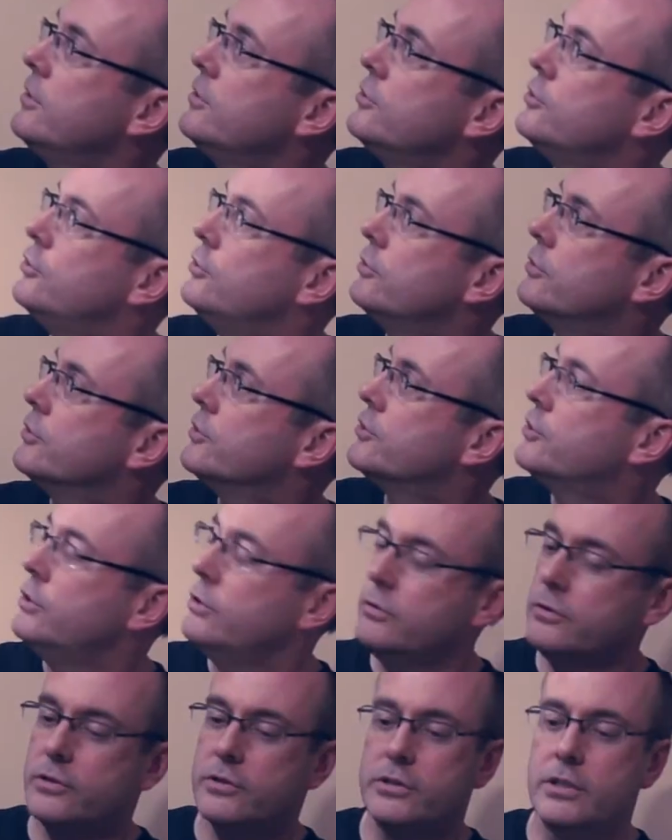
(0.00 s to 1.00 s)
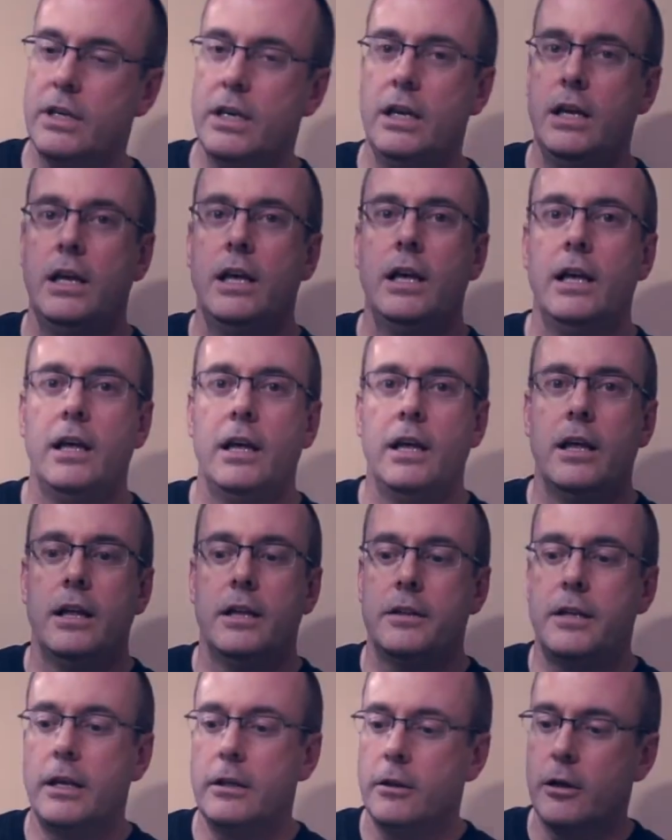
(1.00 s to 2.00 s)
shooter shoots,
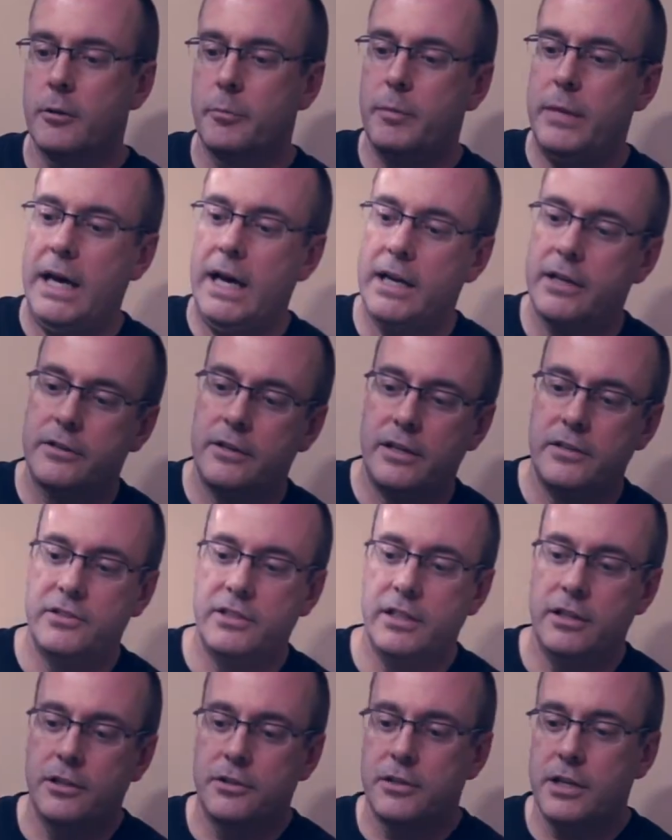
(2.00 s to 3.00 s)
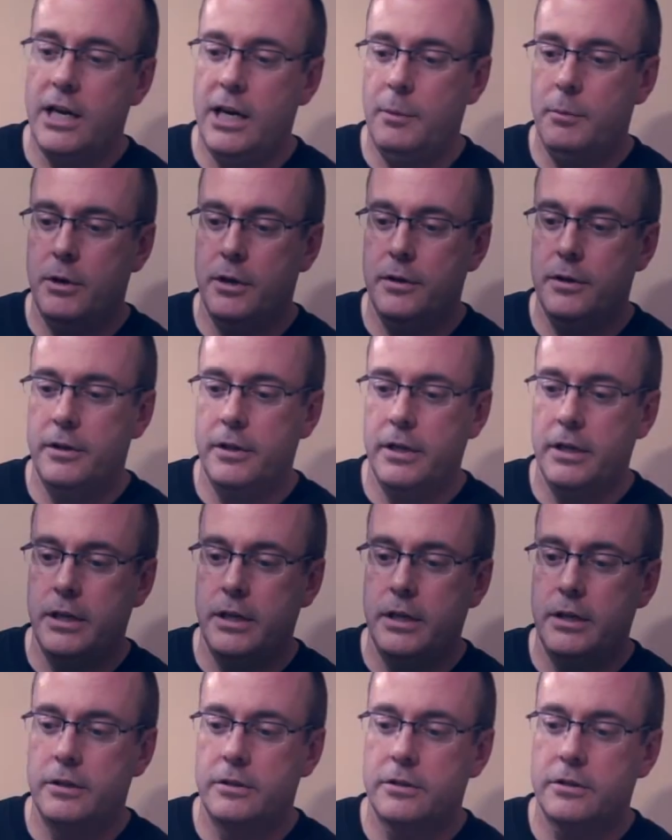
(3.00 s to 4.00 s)
they look back, they see the time on
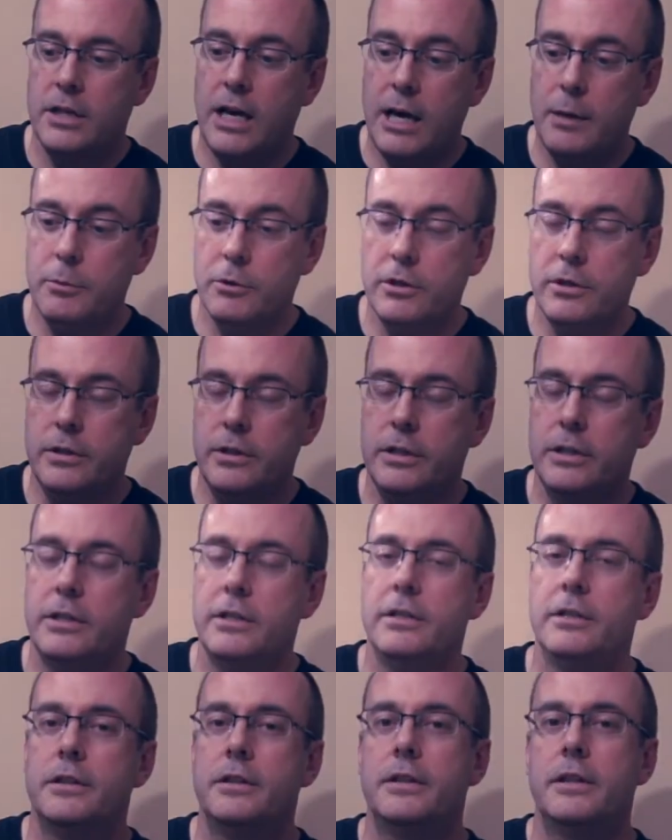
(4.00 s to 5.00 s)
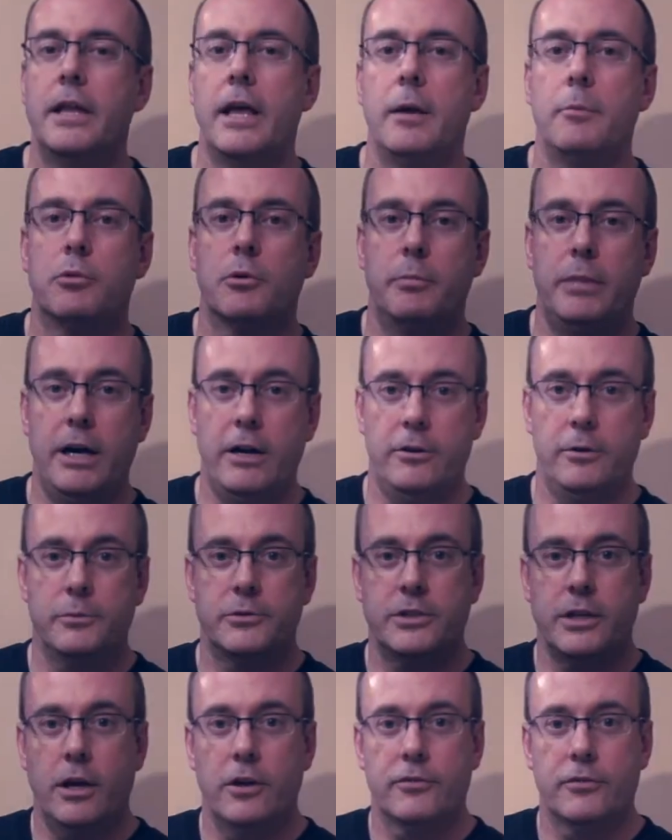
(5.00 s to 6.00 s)
the timer, they prepare
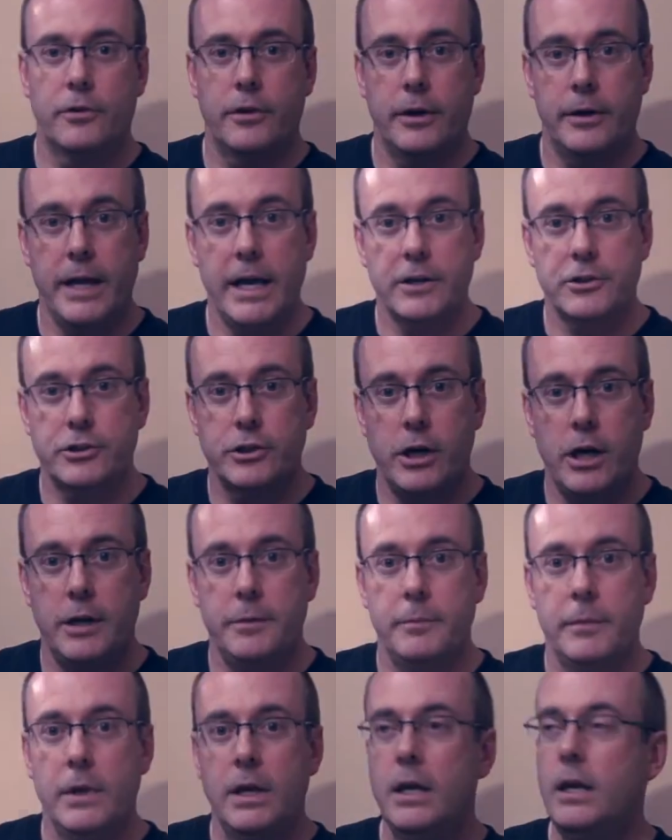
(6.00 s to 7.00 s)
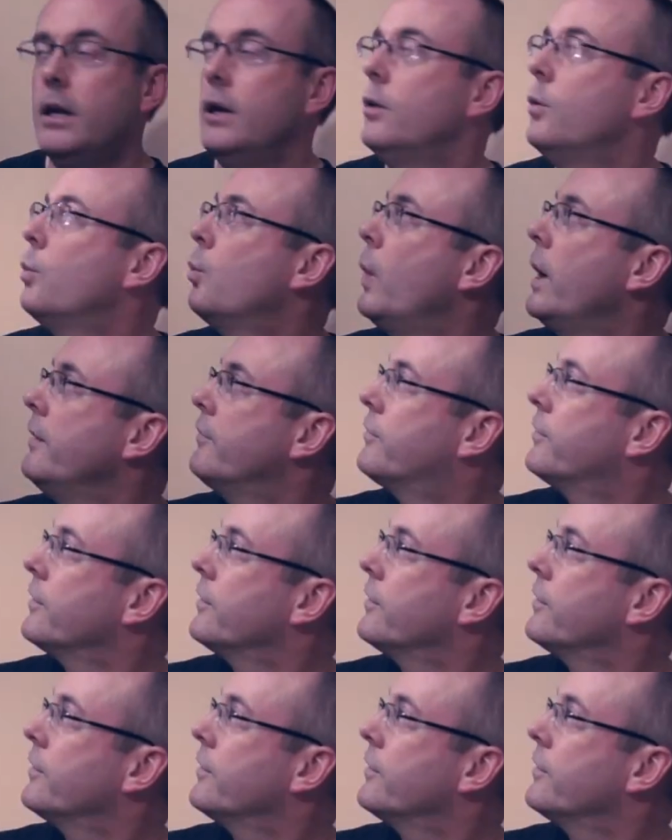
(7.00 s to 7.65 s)
themselves for their next shot, wait for